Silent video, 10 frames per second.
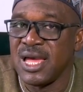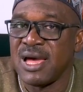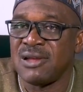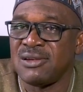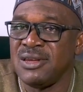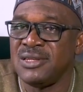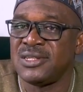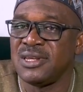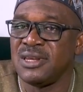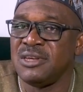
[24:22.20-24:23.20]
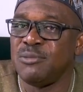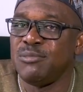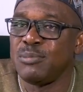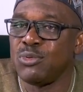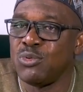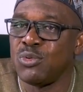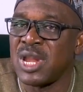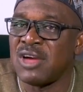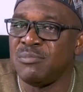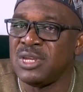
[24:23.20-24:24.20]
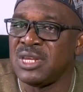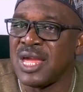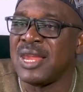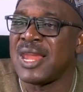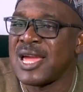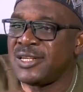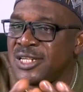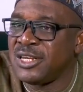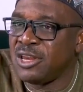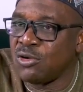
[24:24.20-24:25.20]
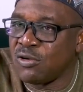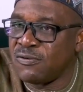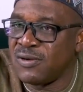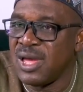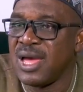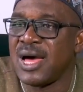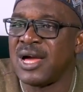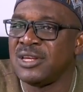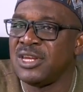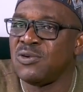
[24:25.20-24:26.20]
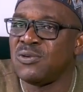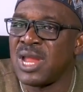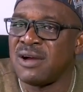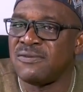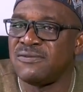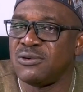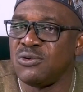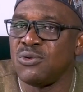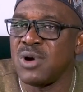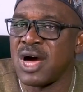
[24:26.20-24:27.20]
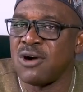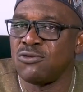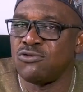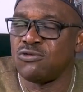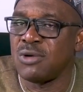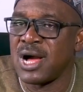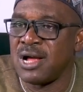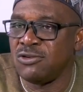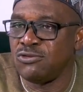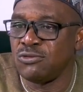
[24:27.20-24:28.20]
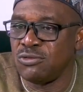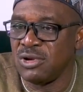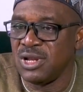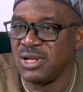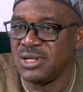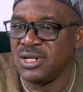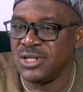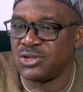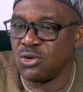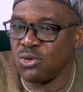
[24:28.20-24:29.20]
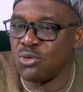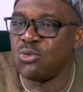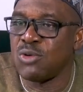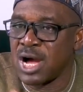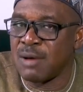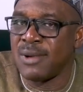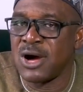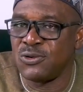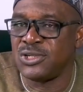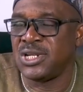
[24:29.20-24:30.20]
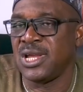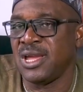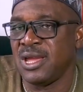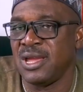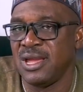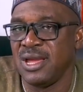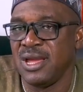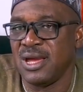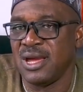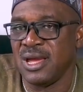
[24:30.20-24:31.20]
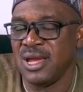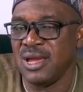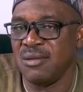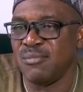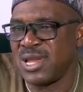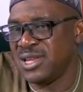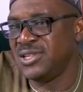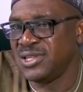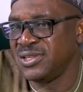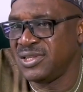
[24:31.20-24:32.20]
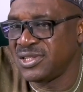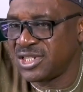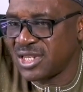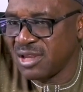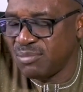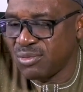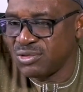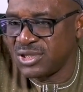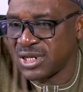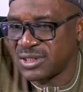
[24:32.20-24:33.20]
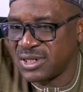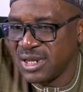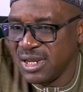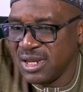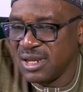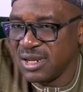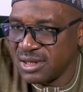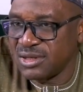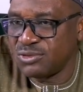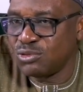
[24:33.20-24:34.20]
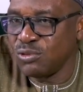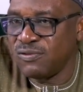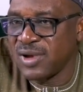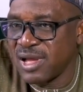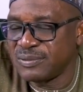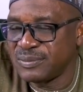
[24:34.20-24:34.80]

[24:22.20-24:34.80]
at least the people will have been enlightened enough and they will have know how to handle this or go about managing this project so far.